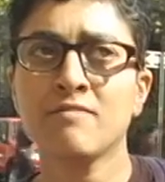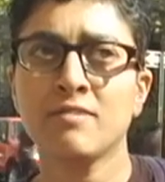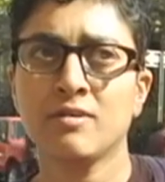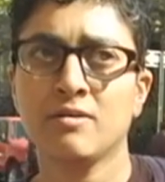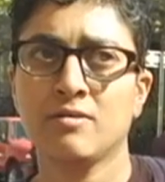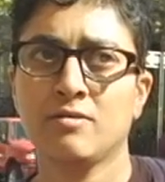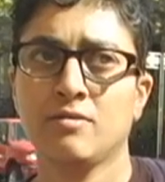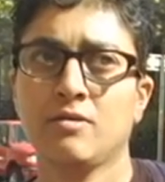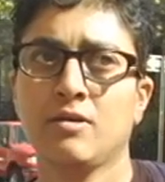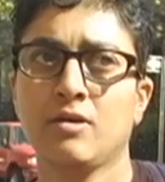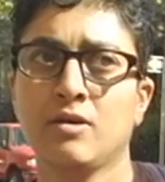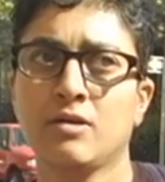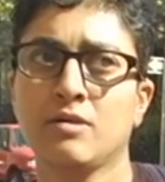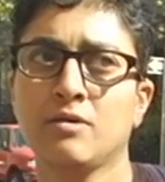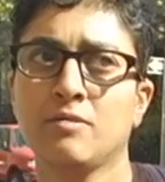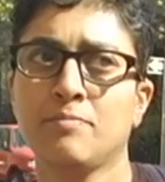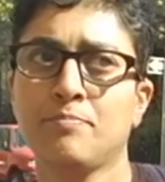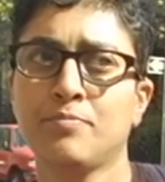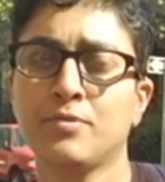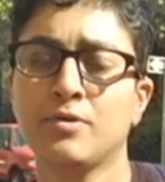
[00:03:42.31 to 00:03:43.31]

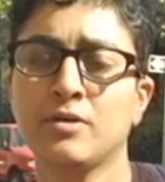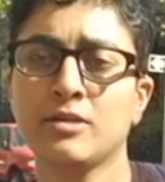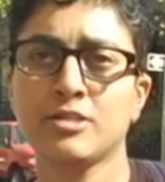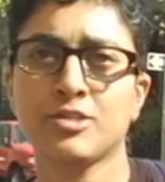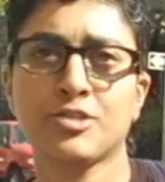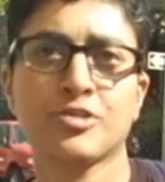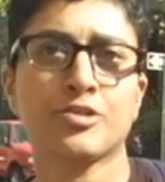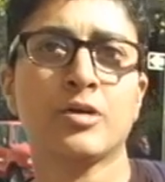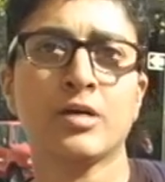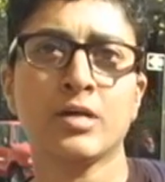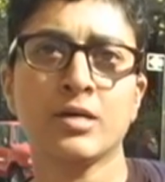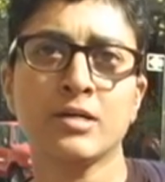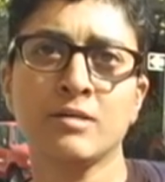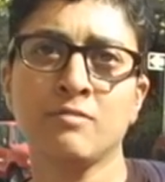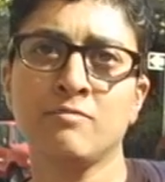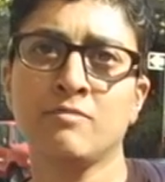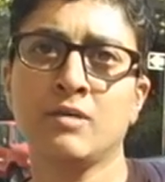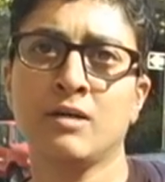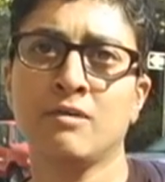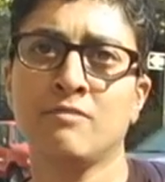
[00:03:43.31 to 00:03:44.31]
a pretty strong
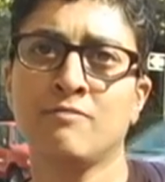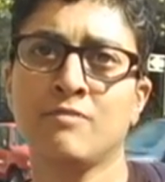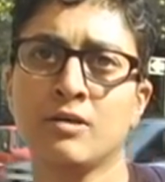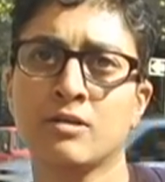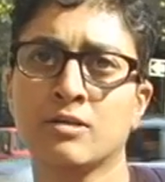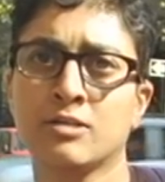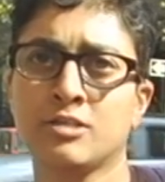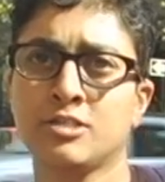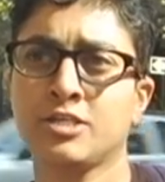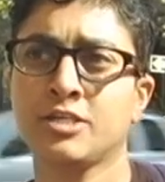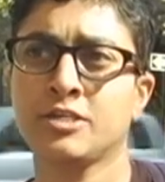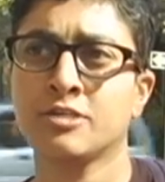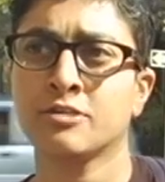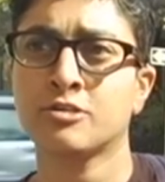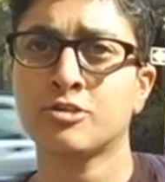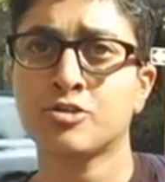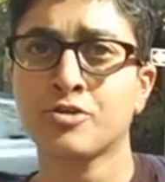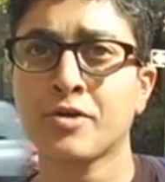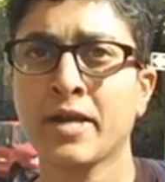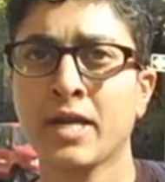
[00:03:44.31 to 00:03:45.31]
volunteer
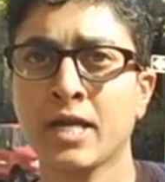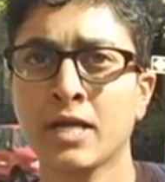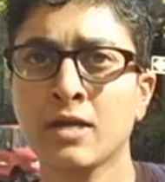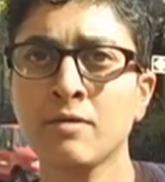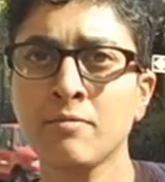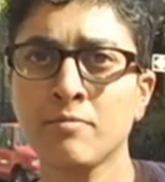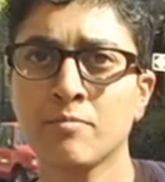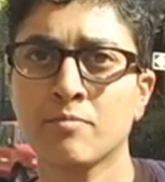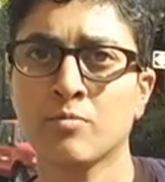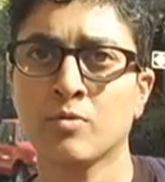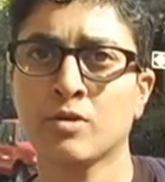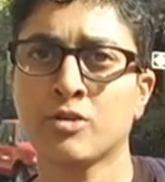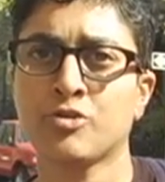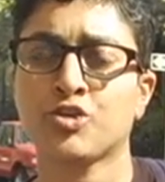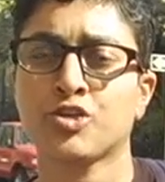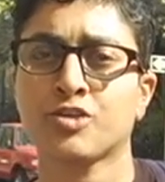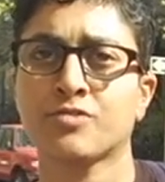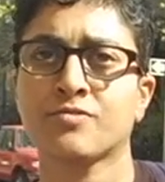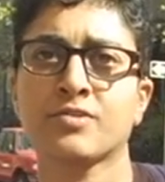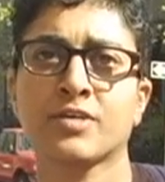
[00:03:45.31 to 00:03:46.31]
training,
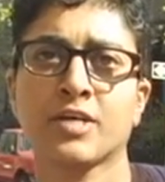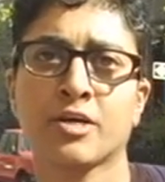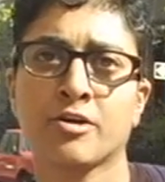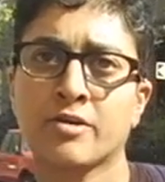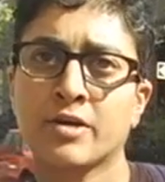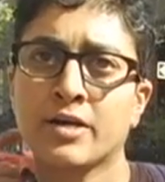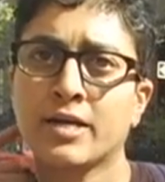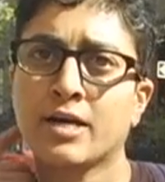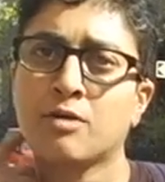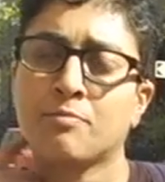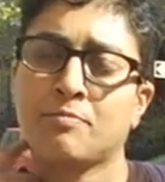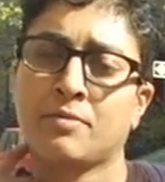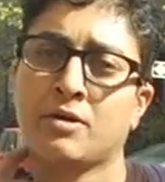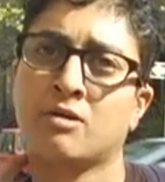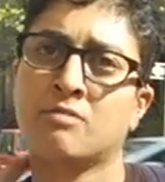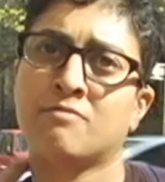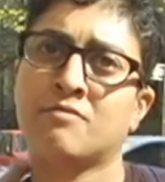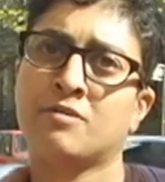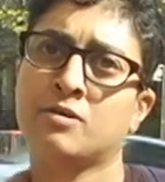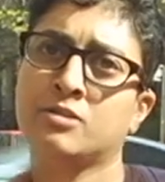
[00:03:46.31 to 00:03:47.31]
which is carried out by
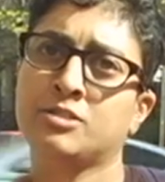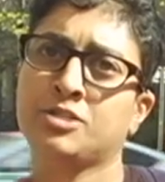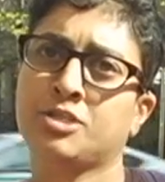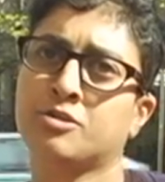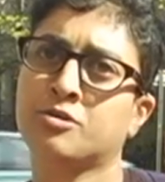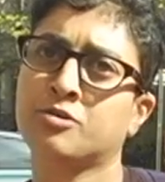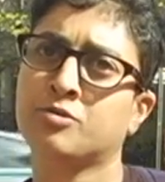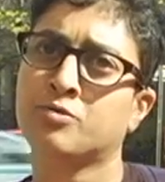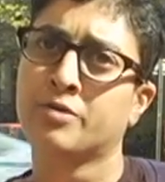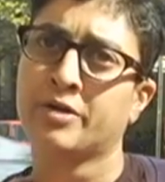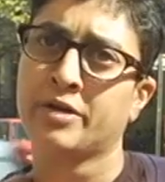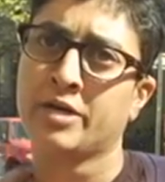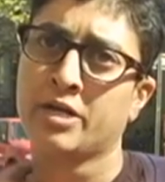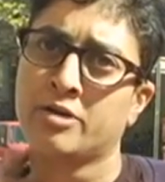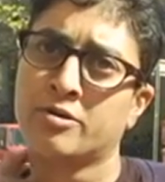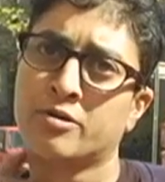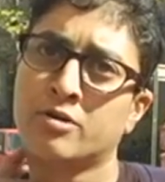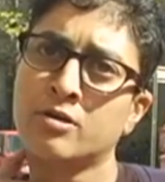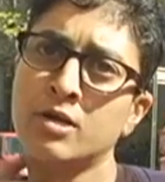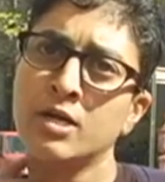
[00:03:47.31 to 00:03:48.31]
our volunteer
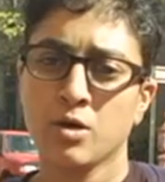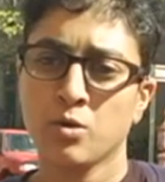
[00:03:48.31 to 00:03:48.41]
coordinator.